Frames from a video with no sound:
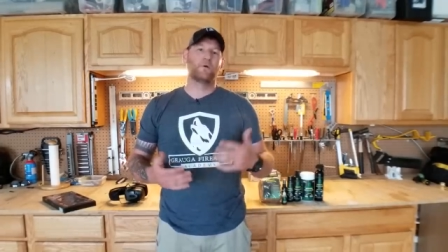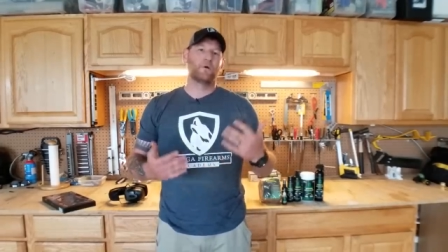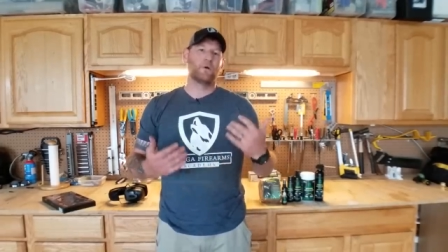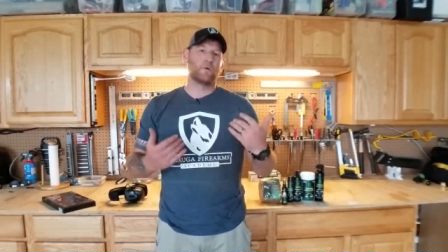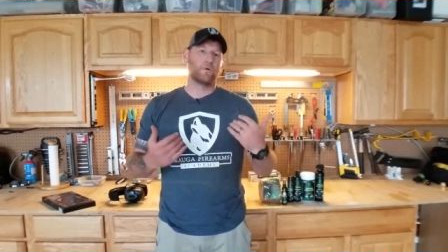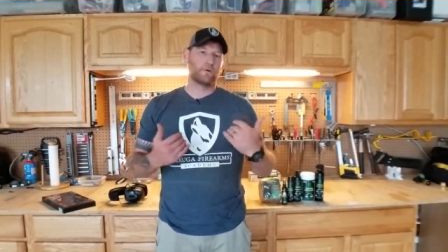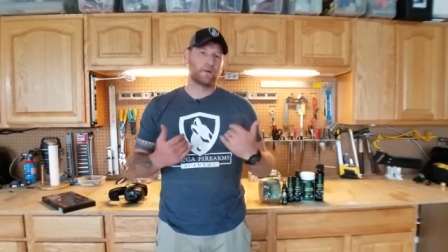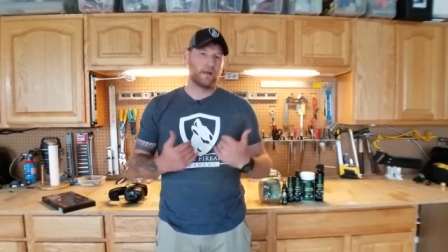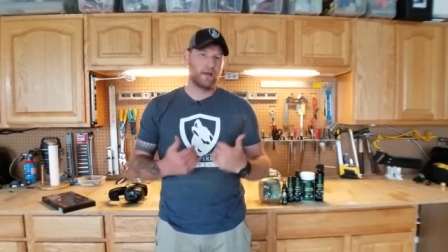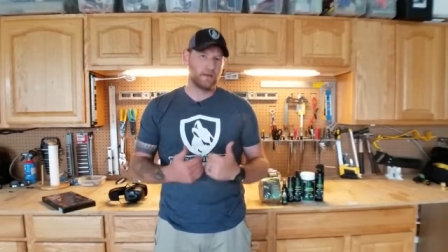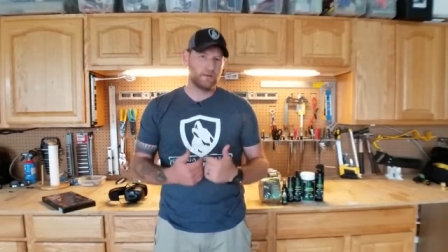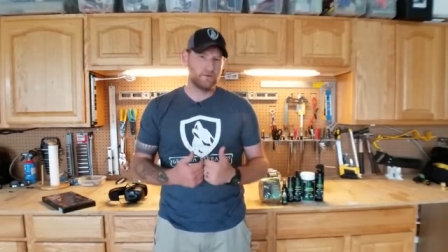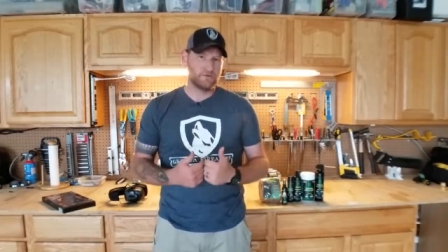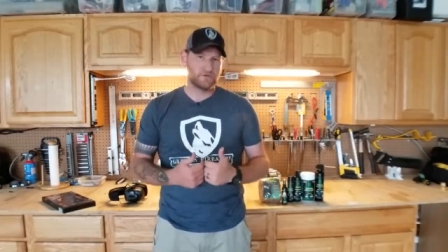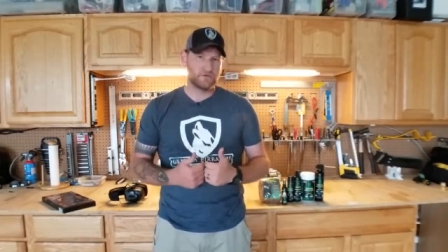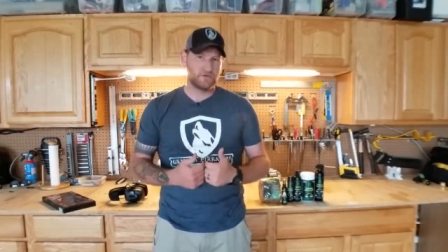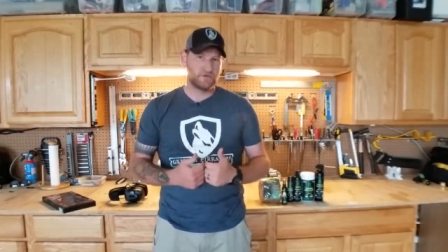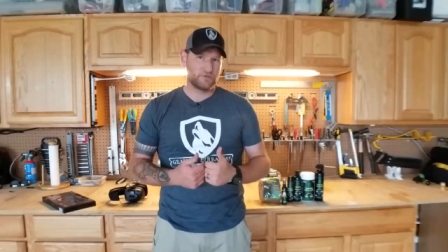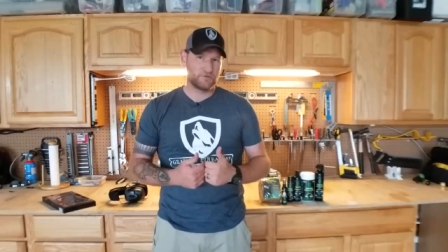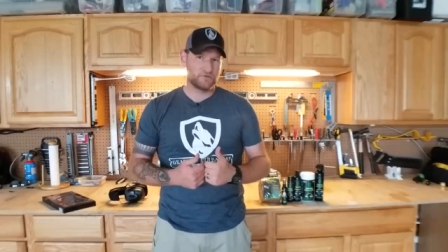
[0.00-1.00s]
or what I
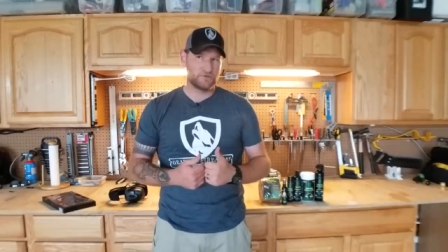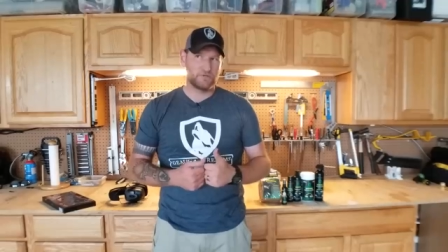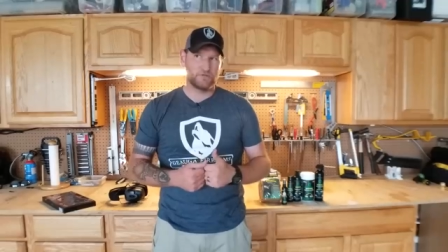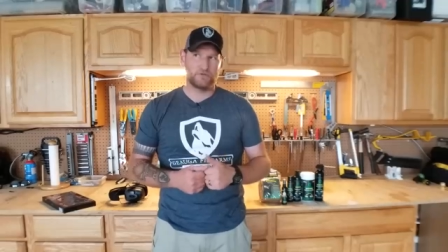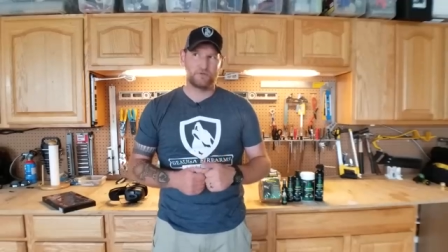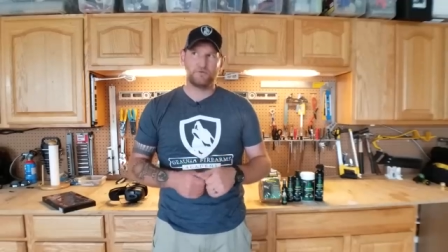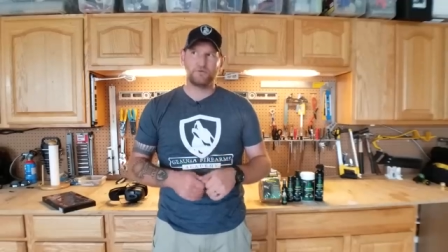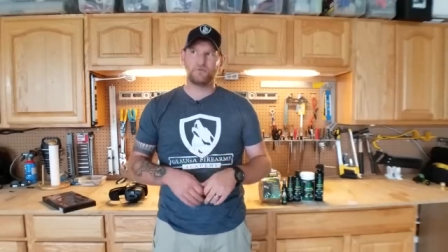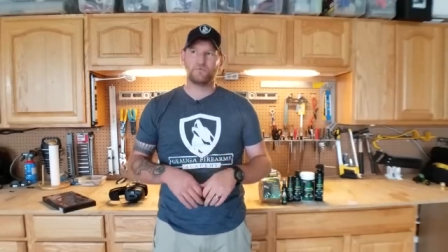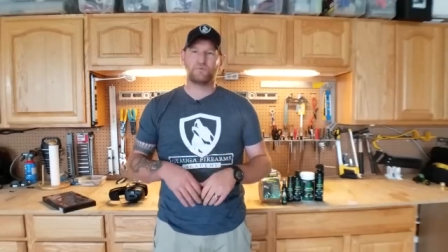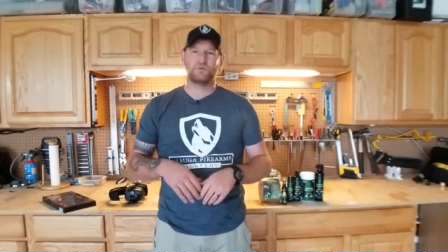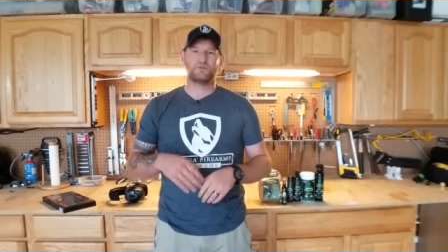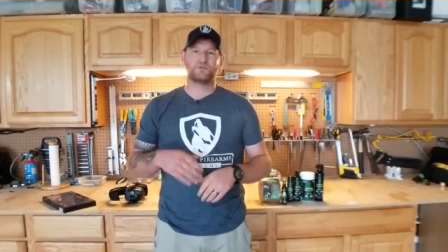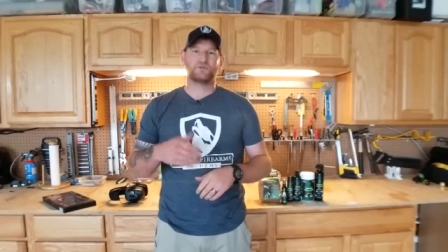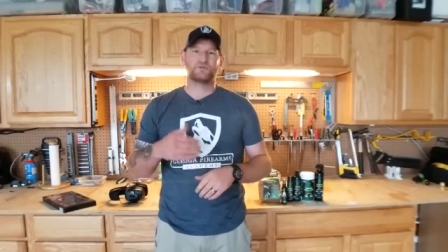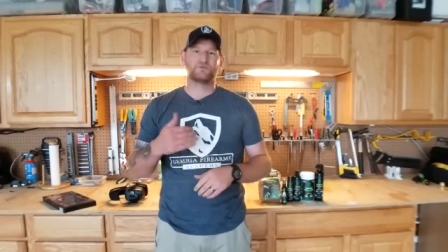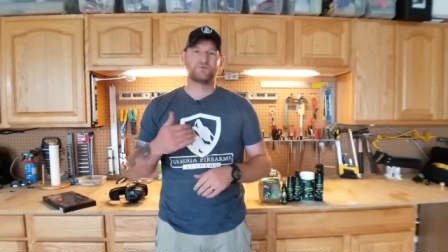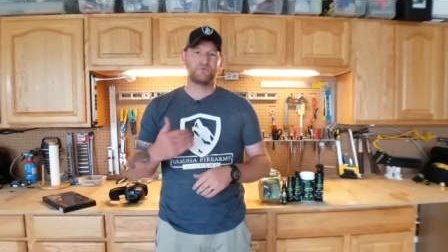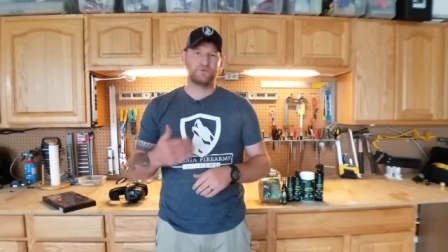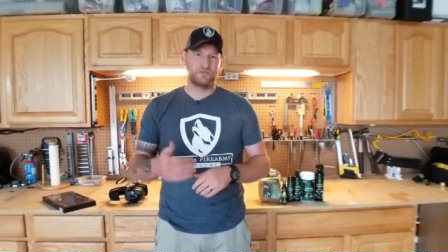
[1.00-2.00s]
usually used to use, which
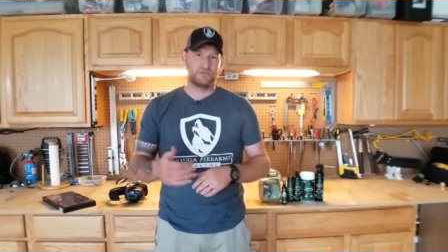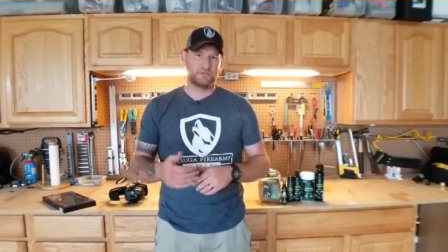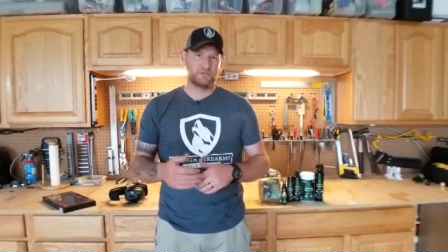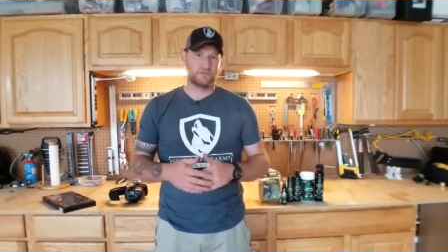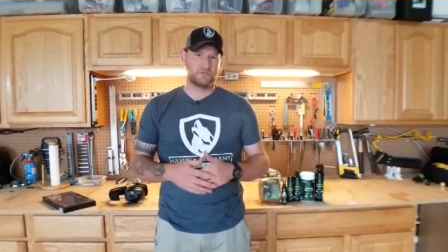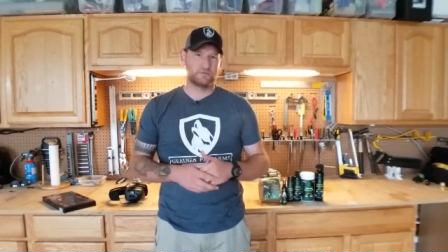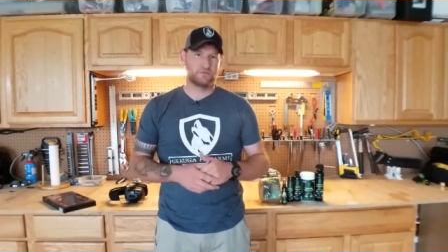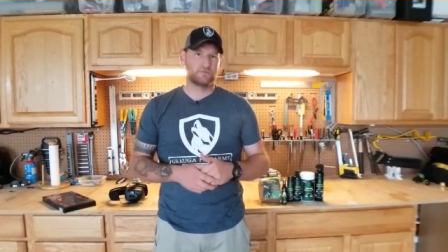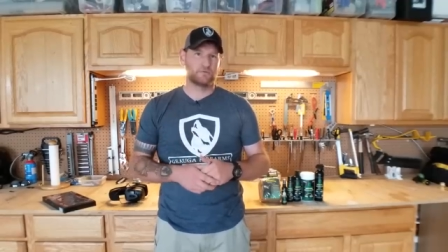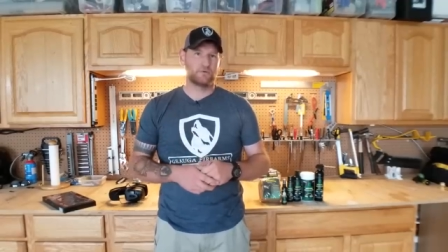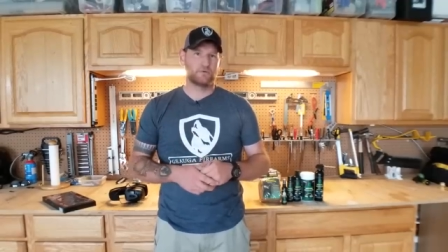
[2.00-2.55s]
is grease.